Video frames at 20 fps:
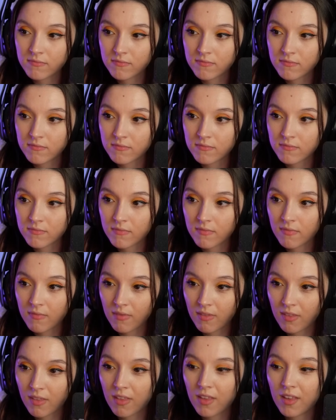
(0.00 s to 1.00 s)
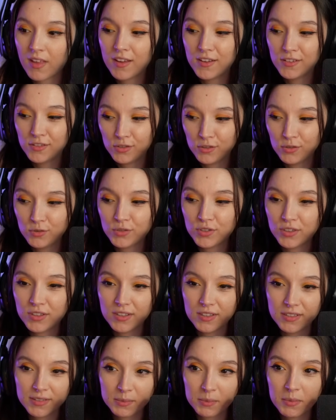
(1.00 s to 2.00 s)
christ he's losing
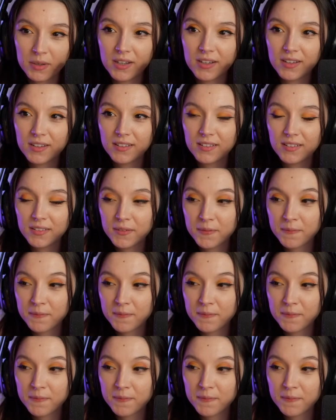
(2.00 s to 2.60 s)
his mind